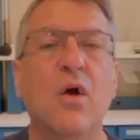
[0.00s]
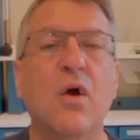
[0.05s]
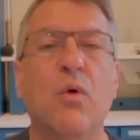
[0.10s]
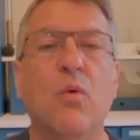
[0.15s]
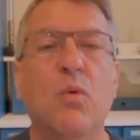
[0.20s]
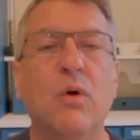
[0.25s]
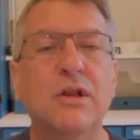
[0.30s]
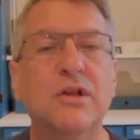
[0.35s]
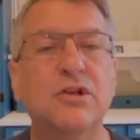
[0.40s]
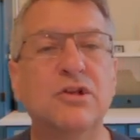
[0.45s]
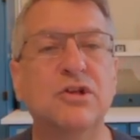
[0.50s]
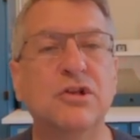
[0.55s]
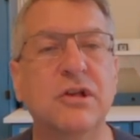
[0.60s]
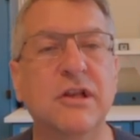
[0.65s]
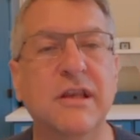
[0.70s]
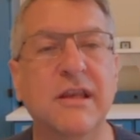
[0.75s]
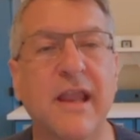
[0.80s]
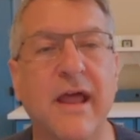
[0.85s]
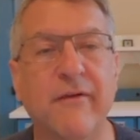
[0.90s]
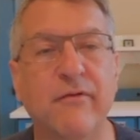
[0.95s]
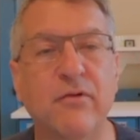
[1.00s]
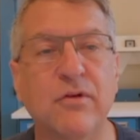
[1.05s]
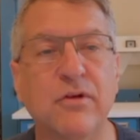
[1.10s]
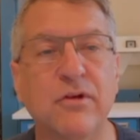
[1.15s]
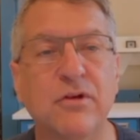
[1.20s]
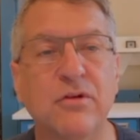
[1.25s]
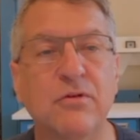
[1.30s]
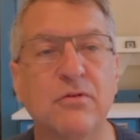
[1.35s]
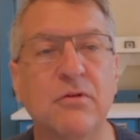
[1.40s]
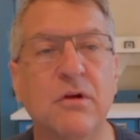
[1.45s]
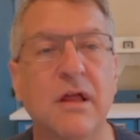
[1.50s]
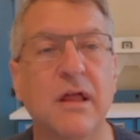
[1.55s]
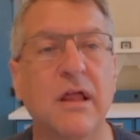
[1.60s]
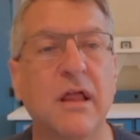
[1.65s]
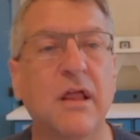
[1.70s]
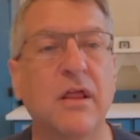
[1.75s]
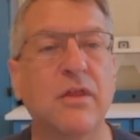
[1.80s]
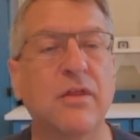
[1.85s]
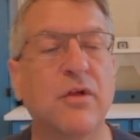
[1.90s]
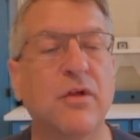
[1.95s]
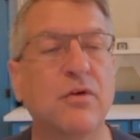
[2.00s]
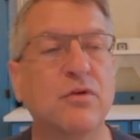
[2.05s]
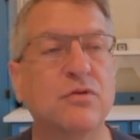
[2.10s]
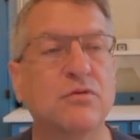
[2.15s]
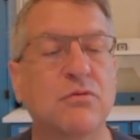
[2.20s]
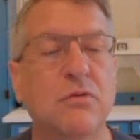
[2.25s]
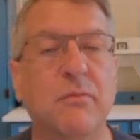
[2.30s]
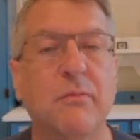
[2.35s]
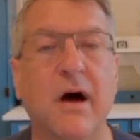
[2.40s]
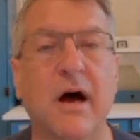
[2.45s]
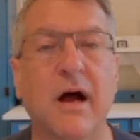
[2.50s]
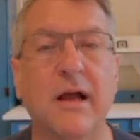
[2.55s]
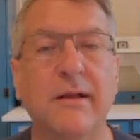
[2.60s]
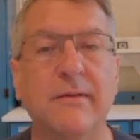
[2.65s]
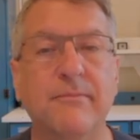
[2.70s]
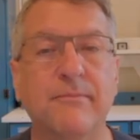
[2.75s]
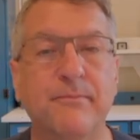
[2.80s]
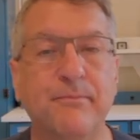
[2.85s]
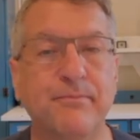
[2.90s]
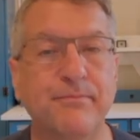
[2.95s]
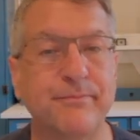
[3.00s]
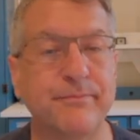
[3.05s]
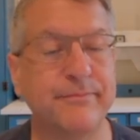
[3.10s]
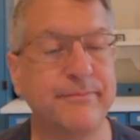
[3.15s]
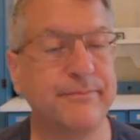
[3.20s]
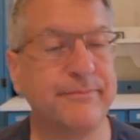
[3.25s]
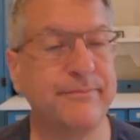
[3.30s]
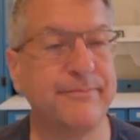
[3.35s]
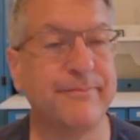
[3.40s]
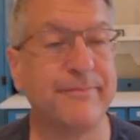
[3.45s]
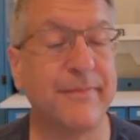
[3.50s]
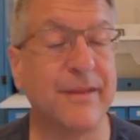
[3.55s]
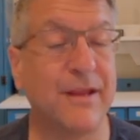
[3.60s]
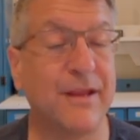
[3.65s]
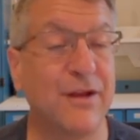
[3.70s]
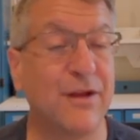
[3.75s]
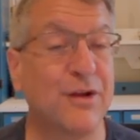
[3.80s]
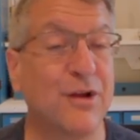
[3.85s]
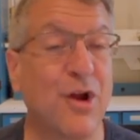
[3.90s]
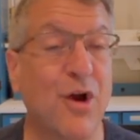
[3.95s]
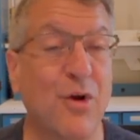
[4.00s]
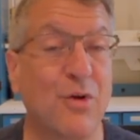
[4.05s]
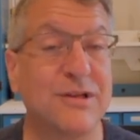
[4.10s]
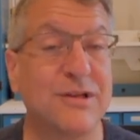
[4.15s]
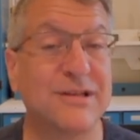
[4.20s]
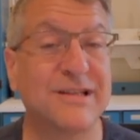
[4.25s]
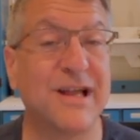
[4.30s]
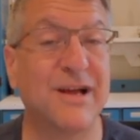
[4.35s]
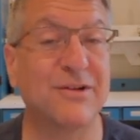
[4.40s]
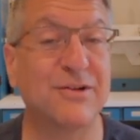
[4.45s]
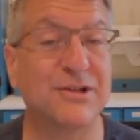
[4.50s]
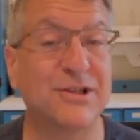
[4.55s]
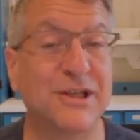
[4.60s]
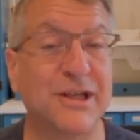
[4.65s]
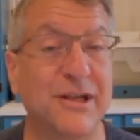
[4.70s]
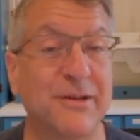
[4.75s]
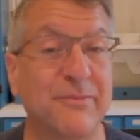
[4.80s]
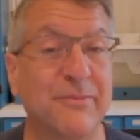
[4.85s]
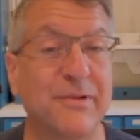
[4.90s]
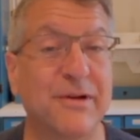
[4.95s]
what it should never do, those were mine. Code is now cheap.